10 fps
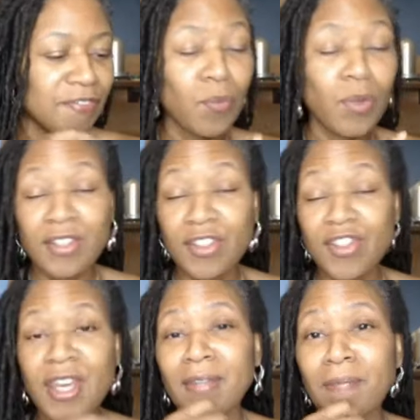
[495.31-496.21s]
if you wanted to
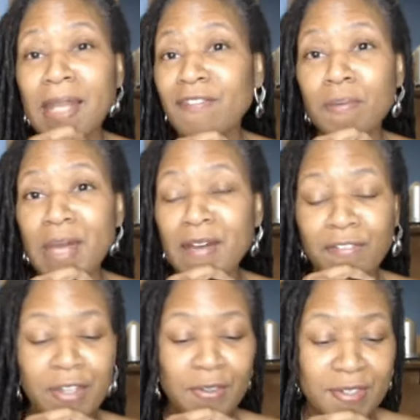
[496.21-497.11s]
check the platform
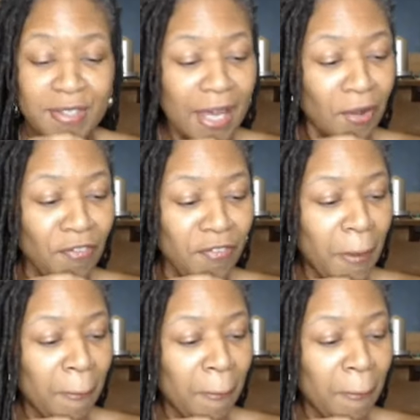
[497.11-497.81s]
out for yourself